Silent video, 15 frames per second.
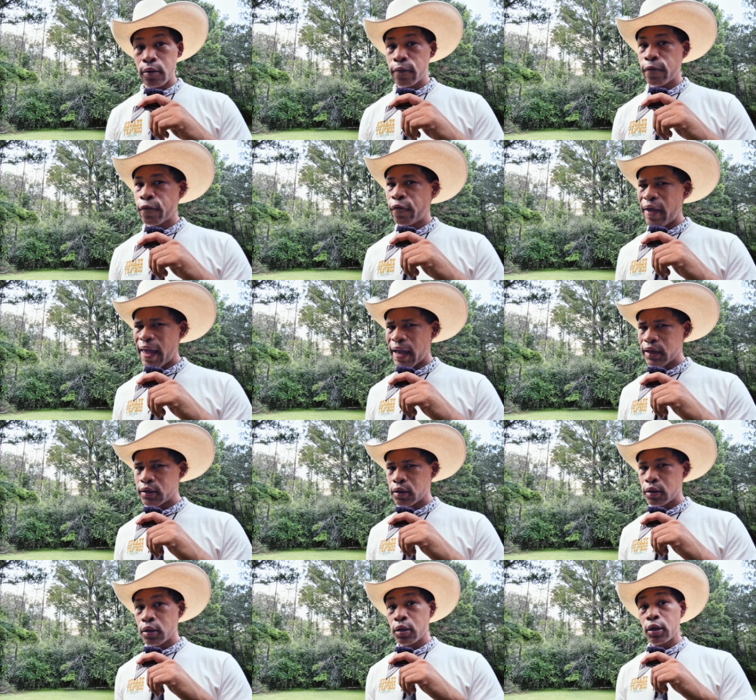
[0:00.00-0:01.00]
Fact
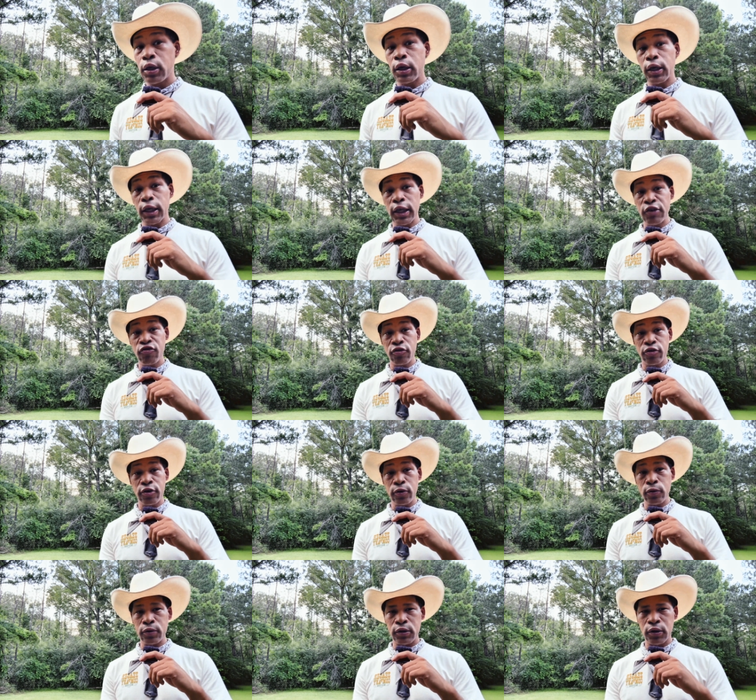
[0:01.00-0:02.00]

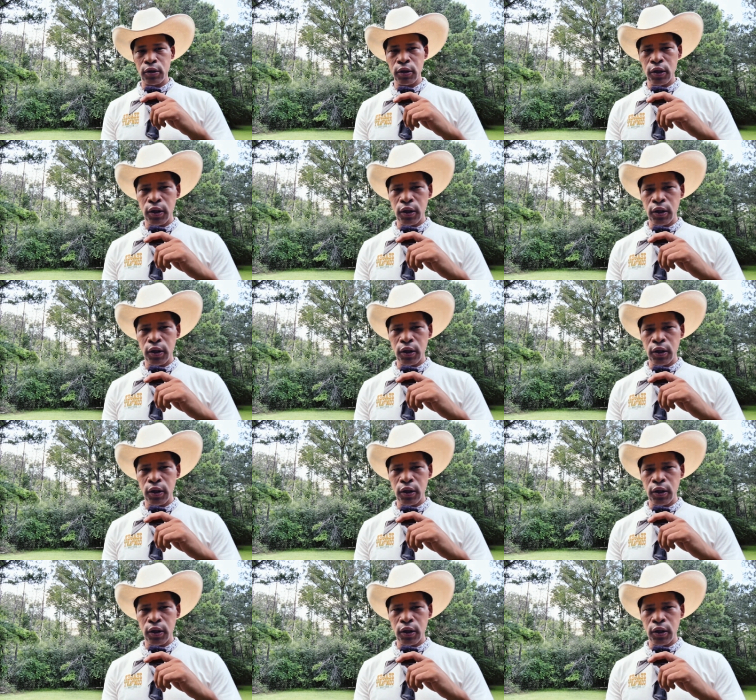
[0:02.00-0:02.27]
introduced